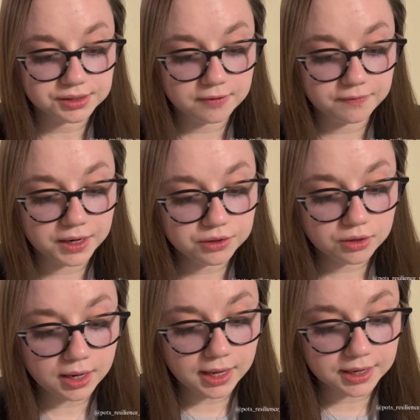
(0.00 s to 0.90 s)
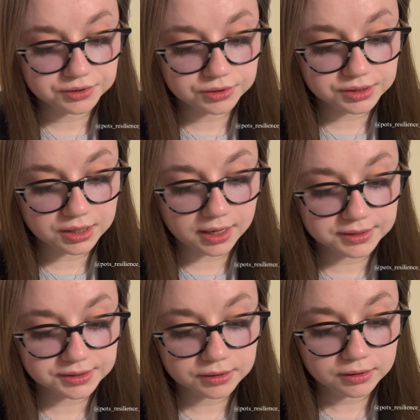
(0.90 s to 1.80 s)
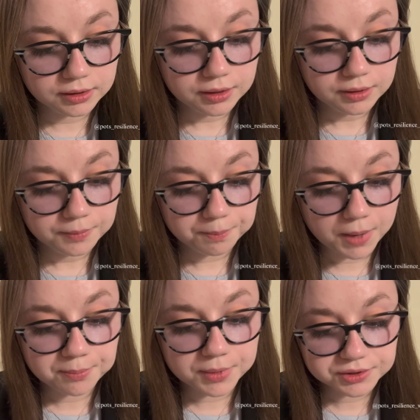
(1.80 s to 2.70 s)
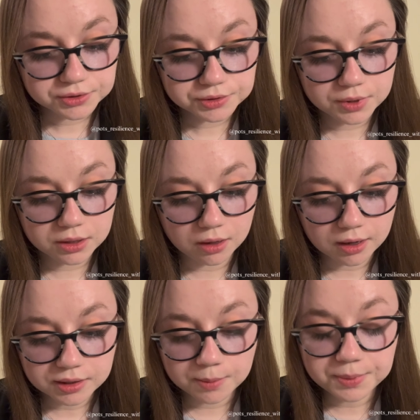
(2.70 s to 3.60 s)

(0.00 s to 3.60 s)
If I do not exercise my muscles will lock up